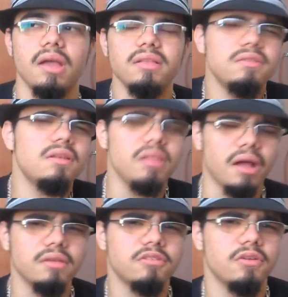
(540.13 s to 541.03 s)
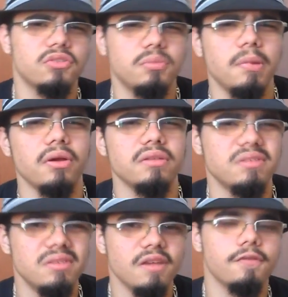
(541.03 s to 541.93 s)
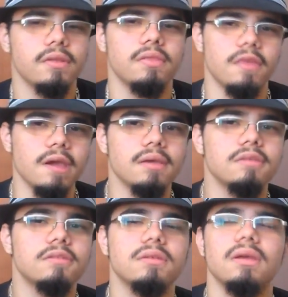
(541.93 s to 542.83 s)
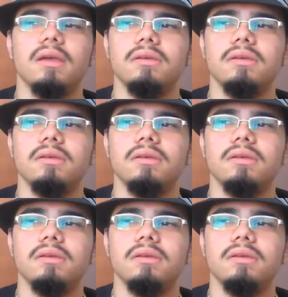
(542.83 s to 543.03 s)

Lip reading: And isn't it nice to experience different things?